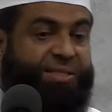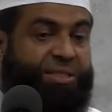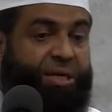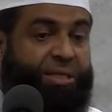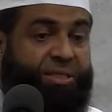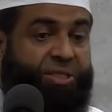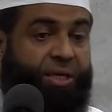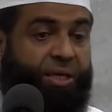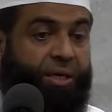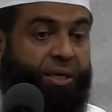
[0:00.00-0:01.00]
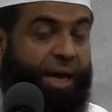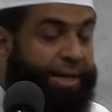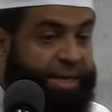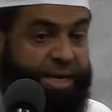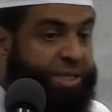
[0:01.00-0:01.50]
strategy. And
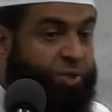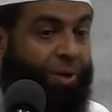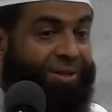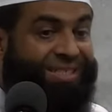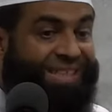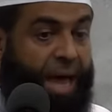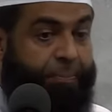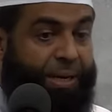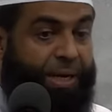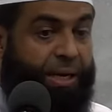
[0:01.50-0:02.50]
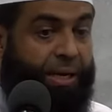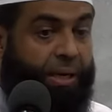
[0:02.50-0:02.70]
there is all this happening.